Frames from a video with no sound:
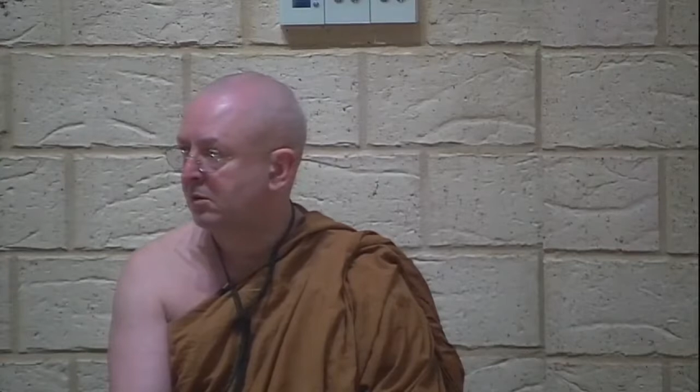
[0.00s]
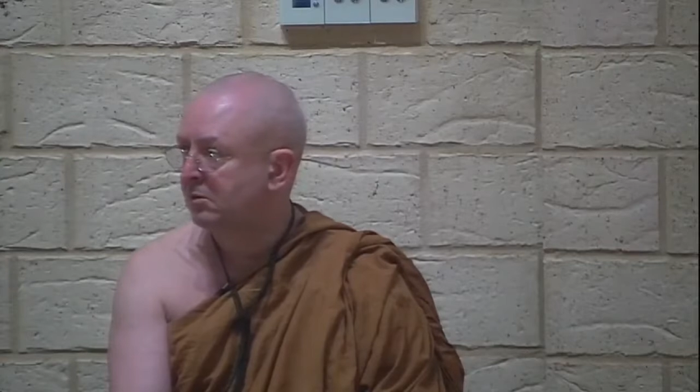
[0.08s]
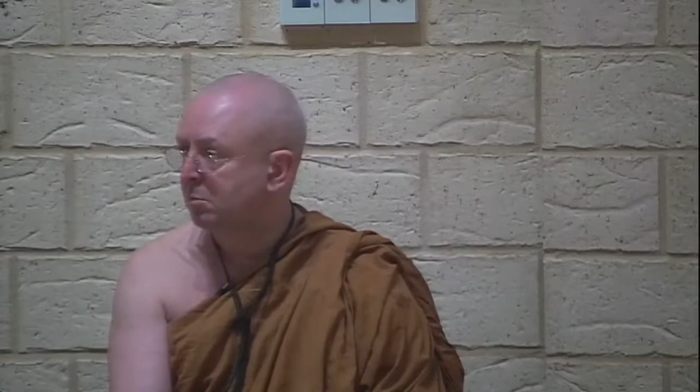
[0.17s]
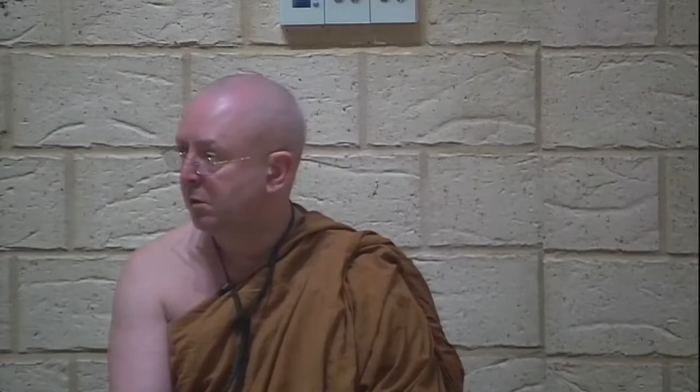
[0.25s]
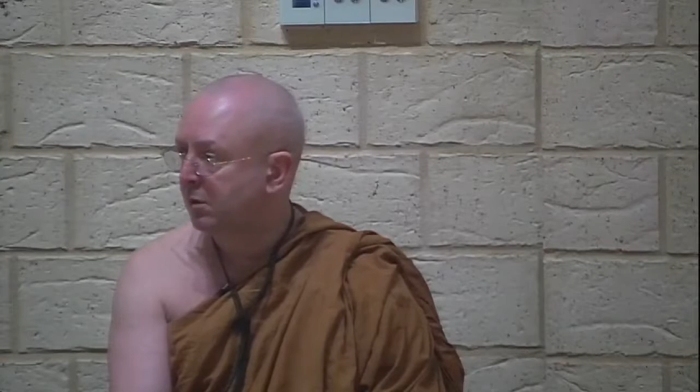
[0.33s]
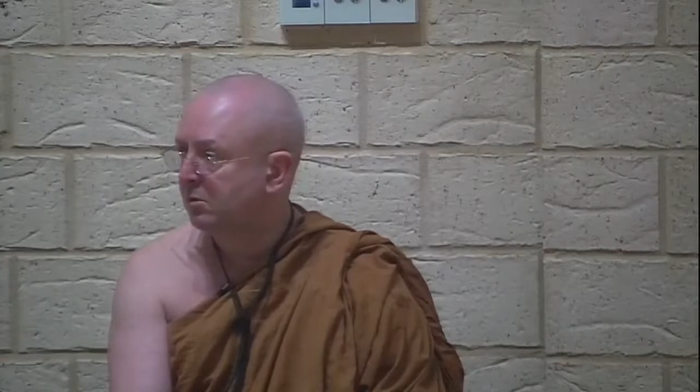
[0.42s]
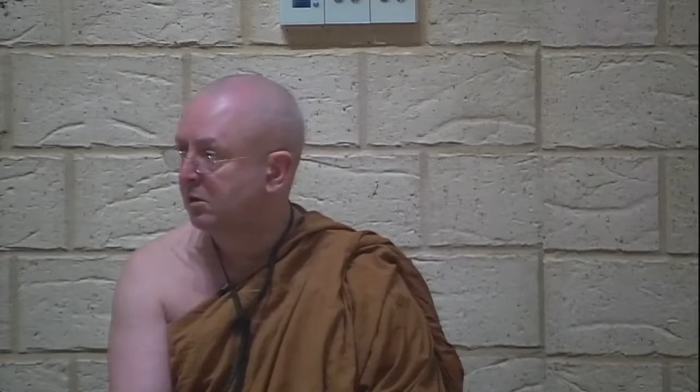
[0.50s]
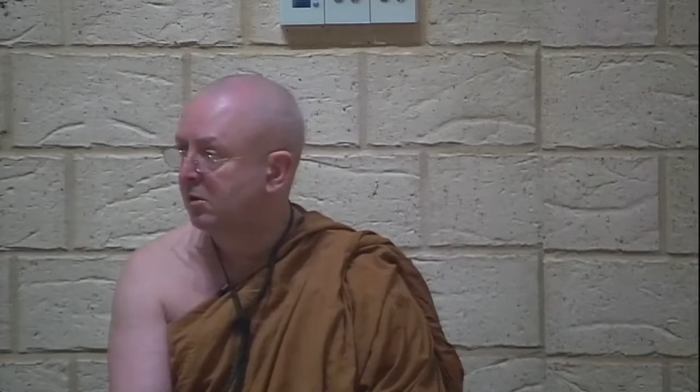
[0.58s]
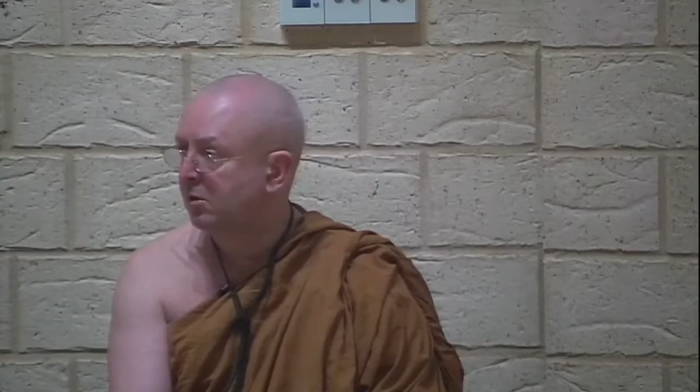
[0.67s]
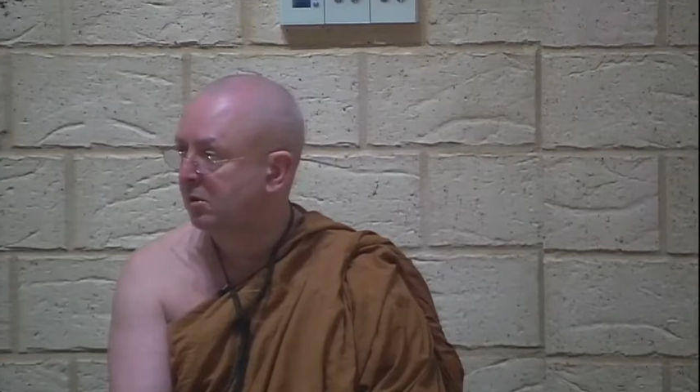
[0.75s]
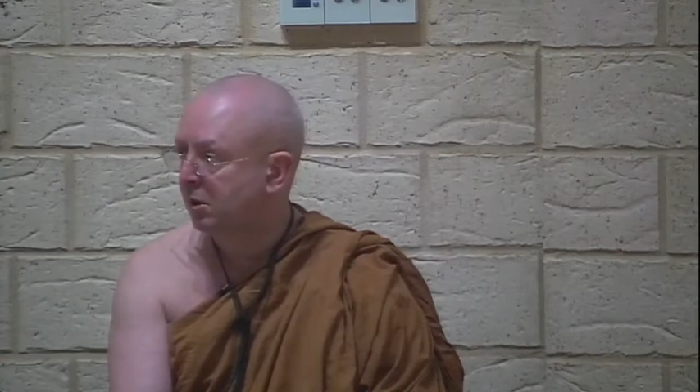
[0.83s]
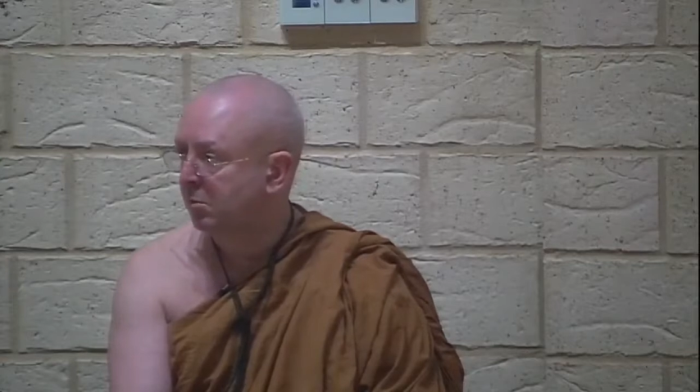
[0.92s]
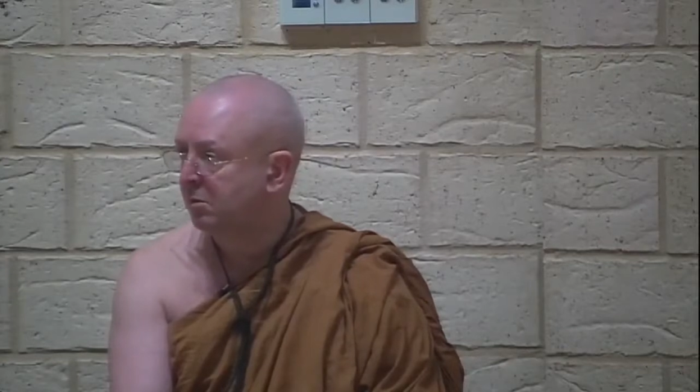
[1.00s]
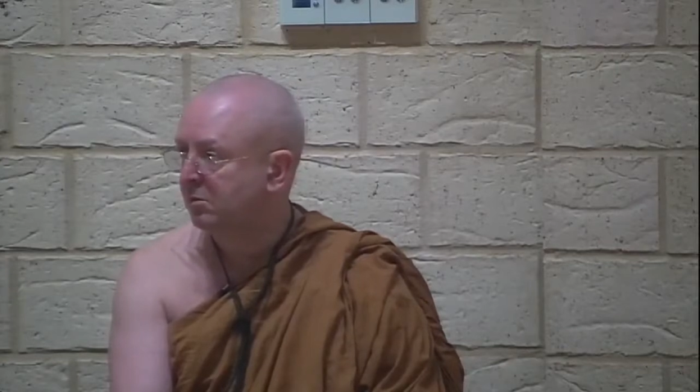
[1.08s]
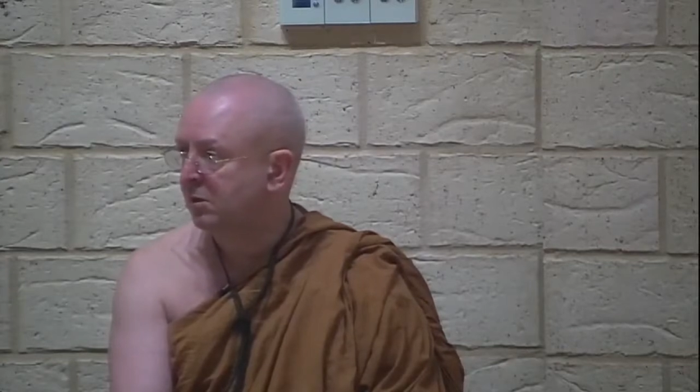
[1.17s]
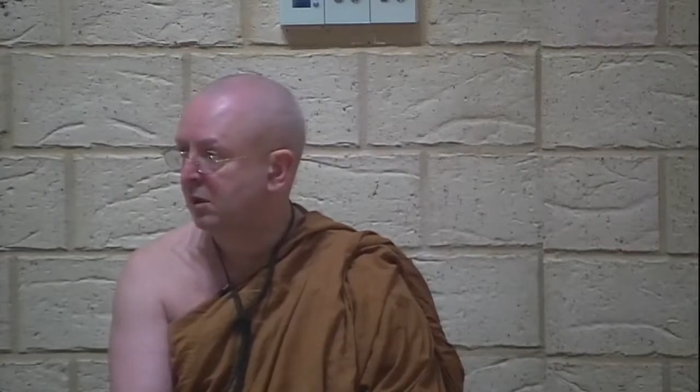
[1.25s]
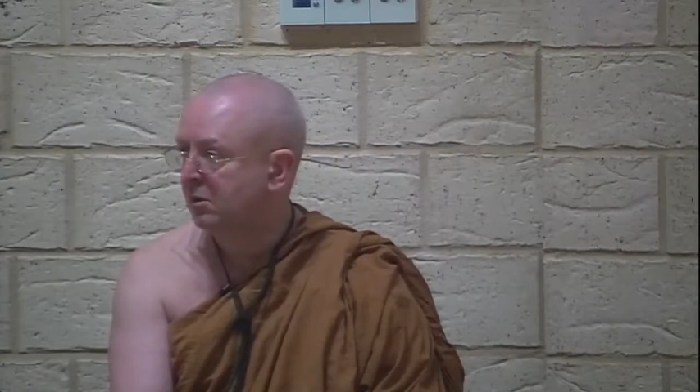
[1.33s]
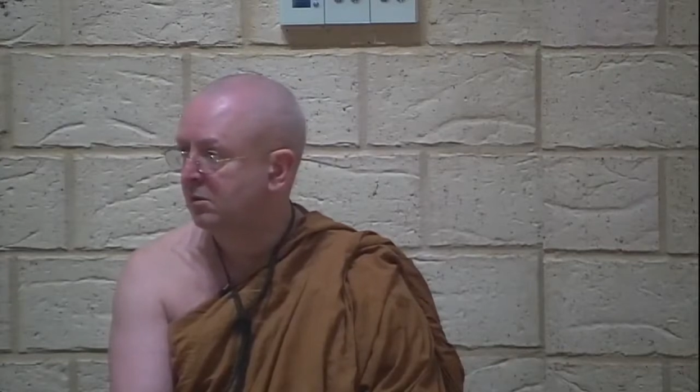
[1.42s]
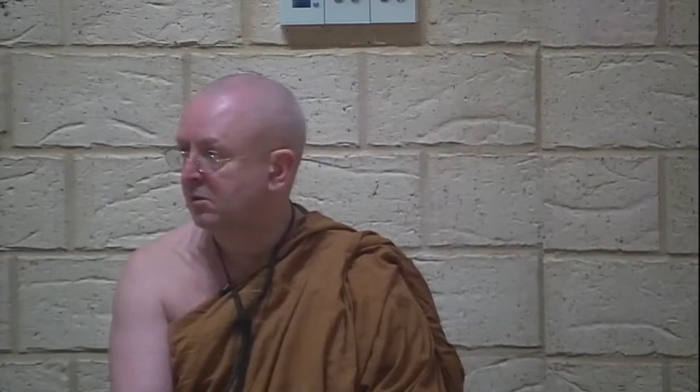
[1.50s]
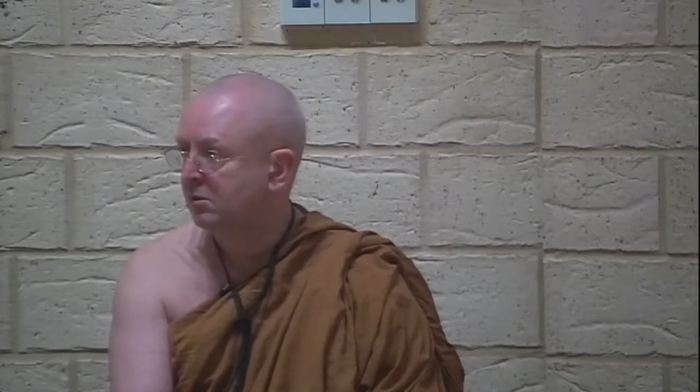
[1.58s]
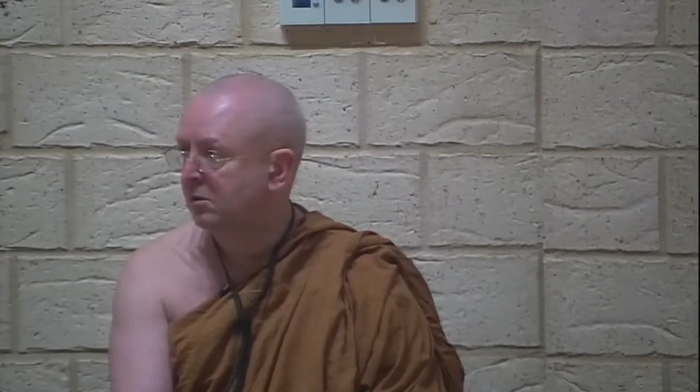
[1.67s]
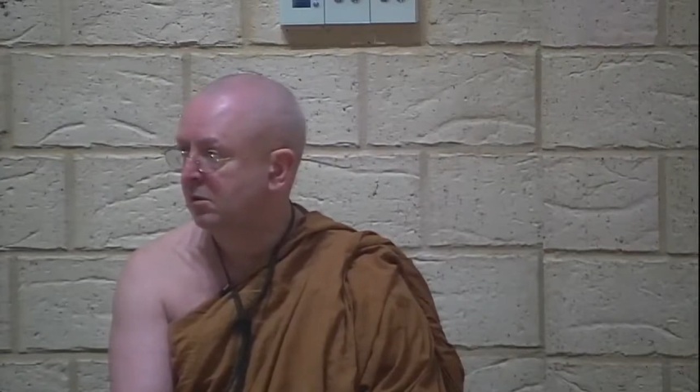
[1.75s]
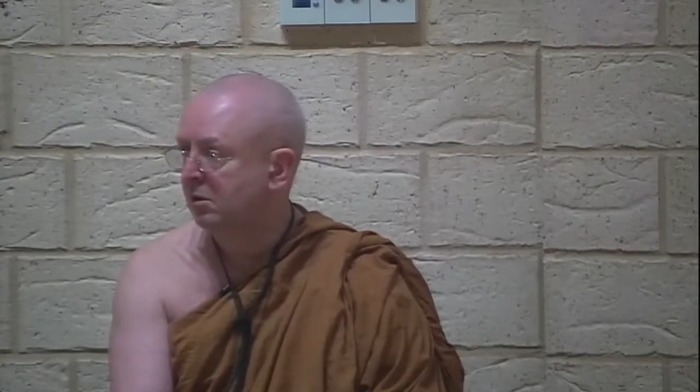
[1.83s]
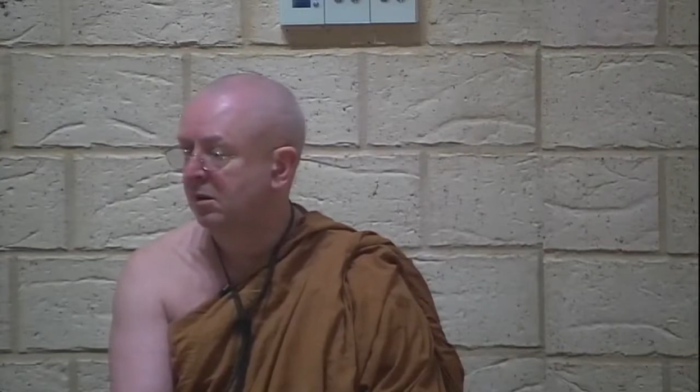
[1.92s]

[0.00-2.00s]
especially at the deeper stages.